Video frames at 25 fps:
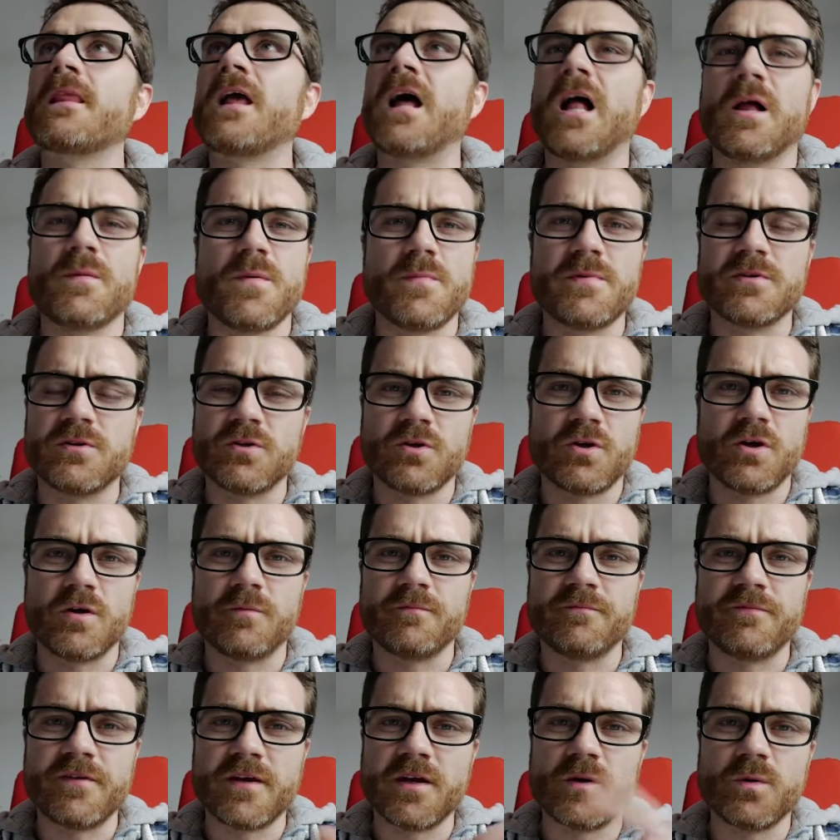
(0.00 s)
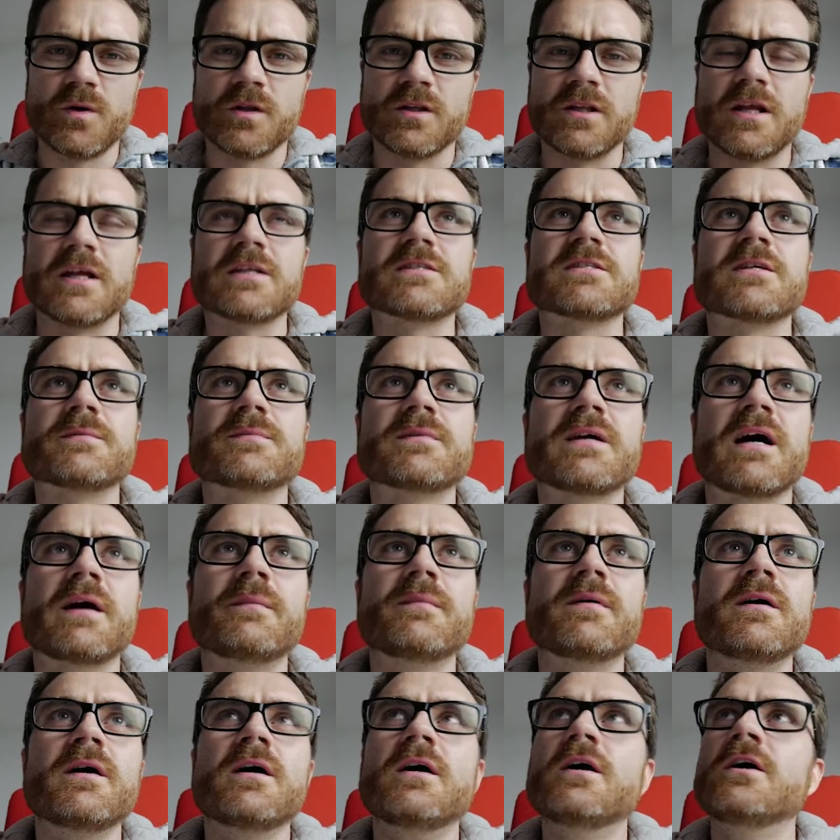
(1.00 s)
I'll maybe do a video on LUT
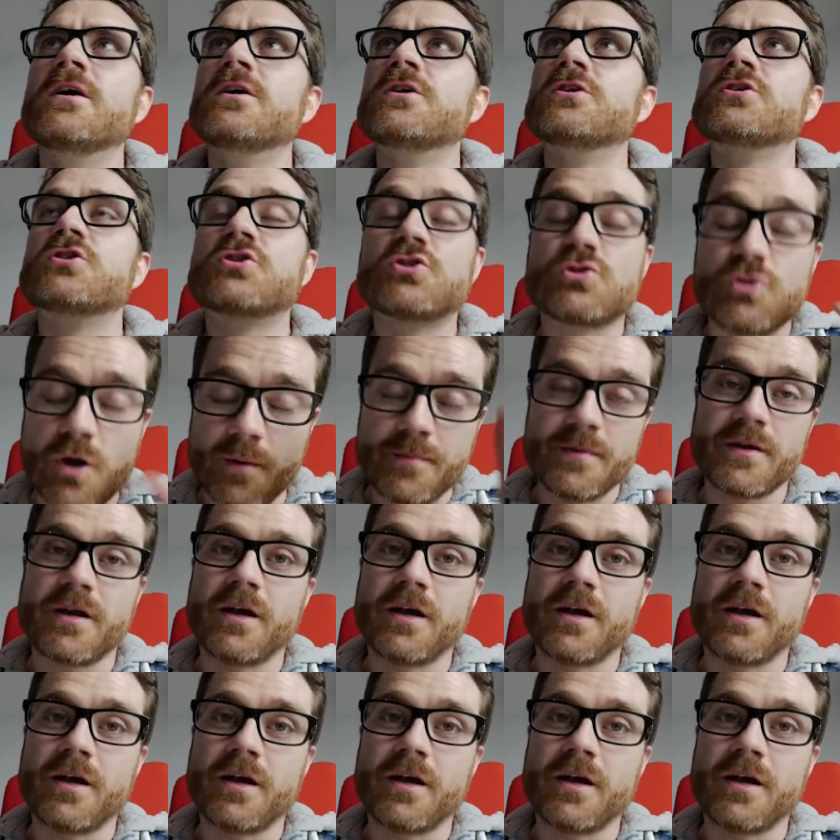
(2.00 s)
sometime. Drop